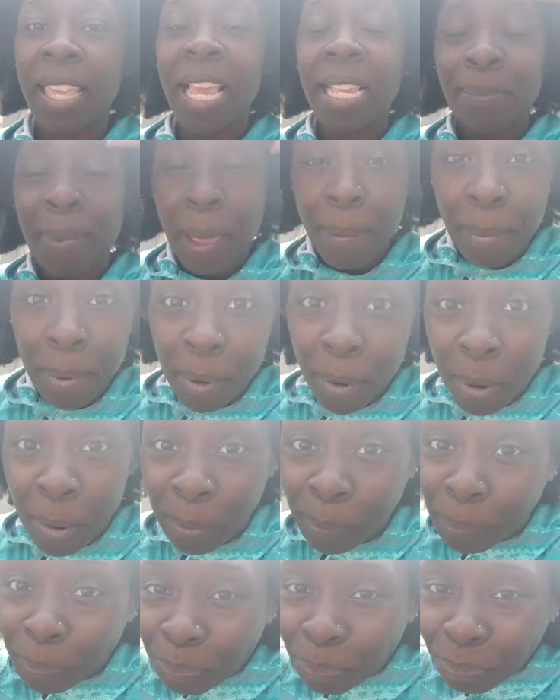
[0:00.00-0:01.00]
people
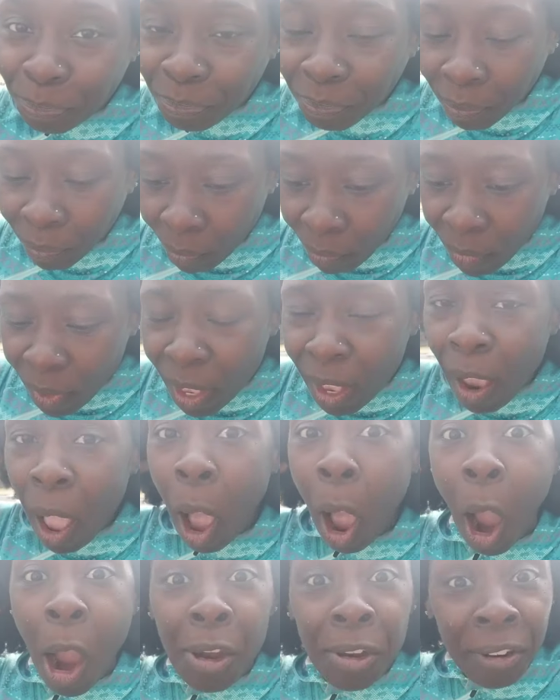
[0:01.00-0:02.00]

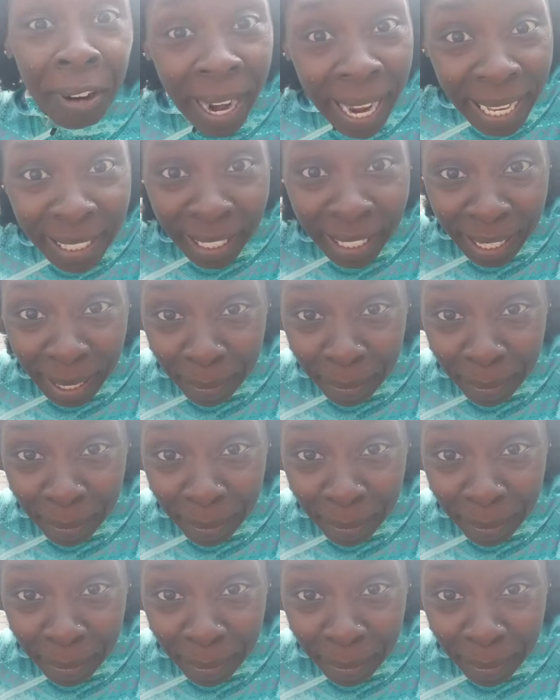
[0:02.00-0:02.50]
are crazy.